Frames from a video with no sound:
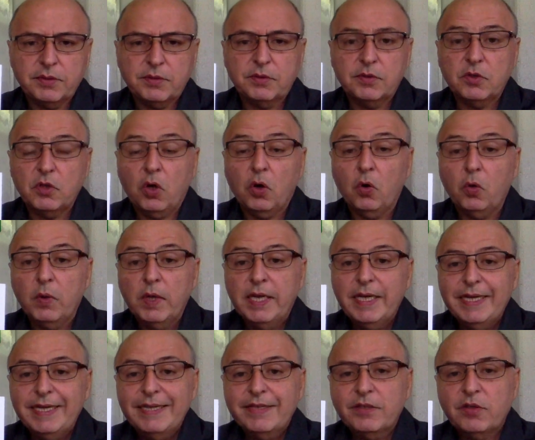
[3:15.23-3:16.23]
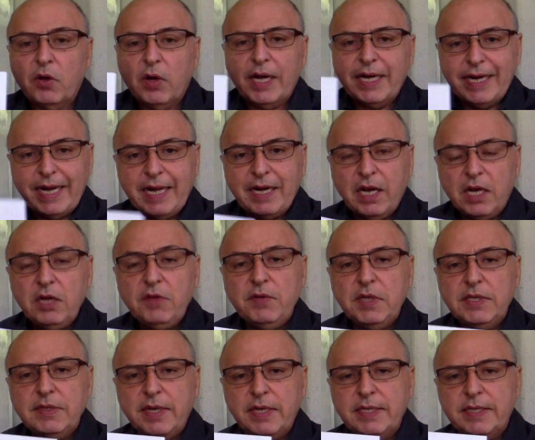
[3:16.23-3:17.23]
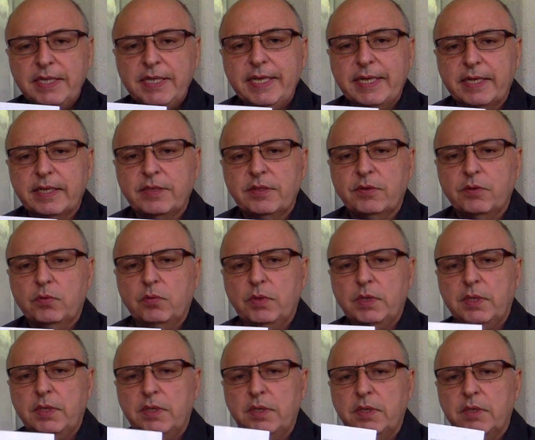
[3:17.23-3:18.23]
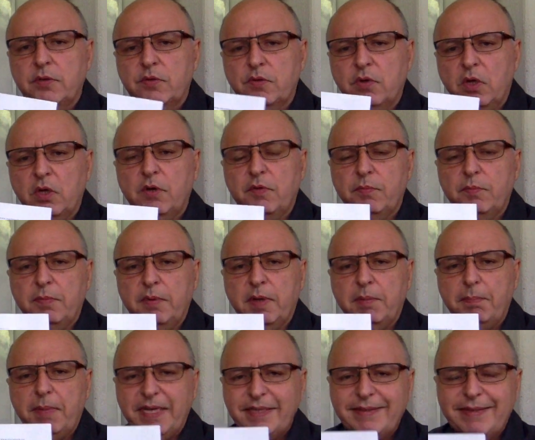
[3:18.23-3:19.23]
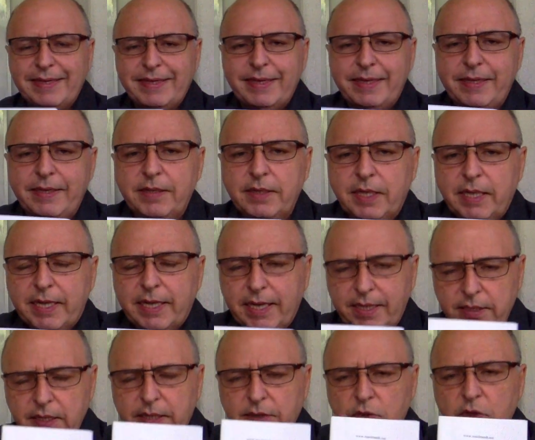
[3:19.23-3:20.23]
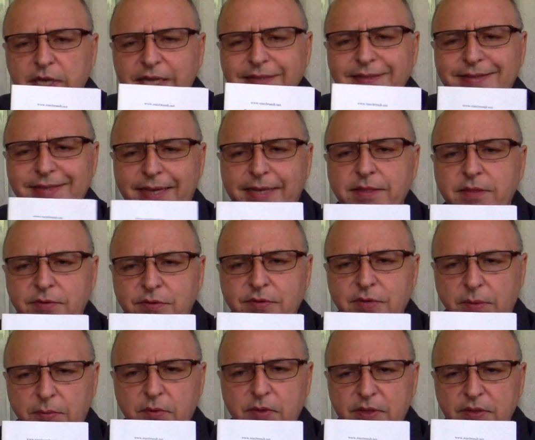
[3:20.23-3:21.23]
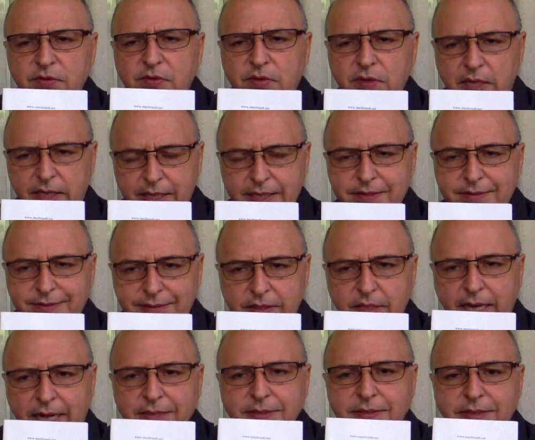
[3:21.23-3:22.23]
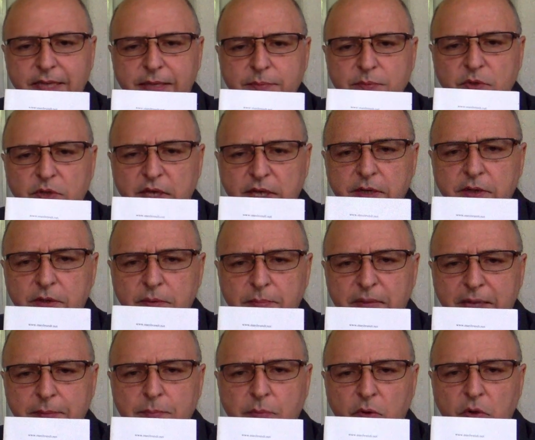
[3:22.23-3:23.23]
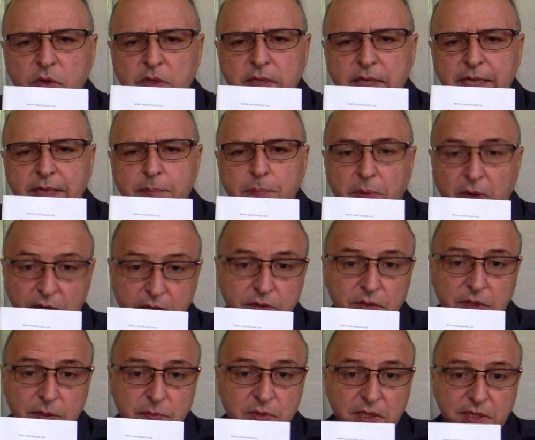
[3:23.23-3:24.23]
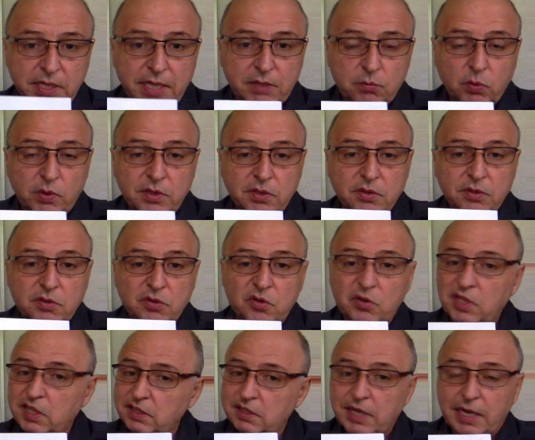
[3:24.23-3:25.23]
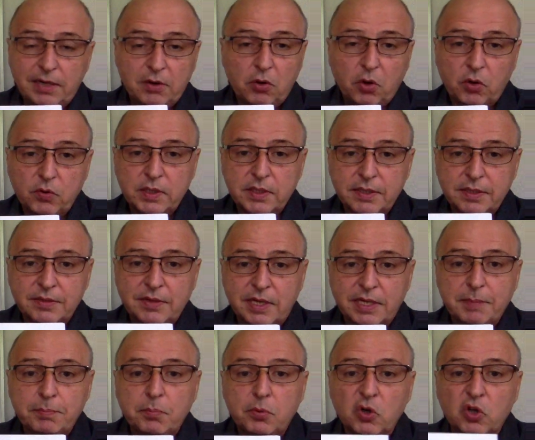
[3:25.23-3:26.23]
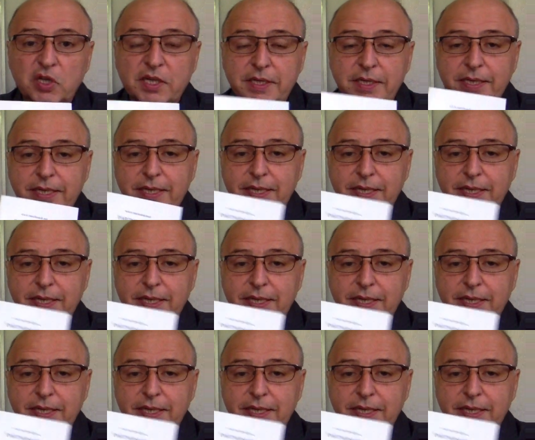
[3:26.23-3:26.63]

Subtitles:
So a lot of these ideas were thought of basically, and you can check some of these concepts here in my book, Partnerships and Networks. You can download it. It's an ebook.